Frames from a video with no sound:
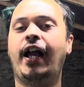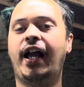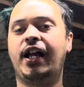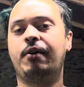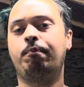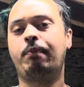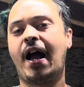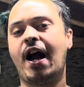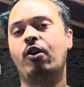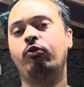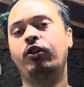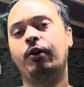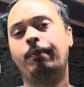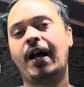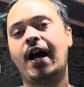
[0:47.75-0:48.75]
a
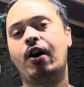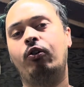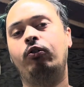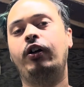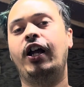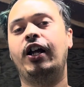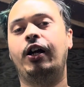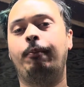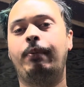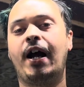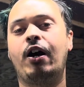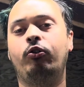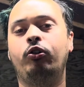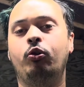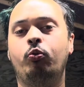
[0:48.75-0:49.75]
pound to pound and a
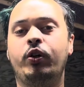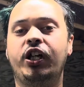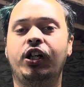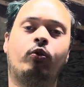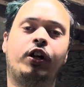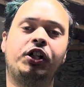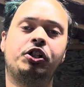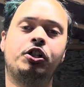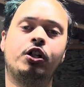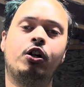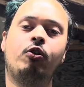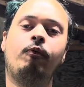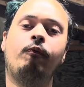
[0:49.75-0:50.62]
pound a week ratio.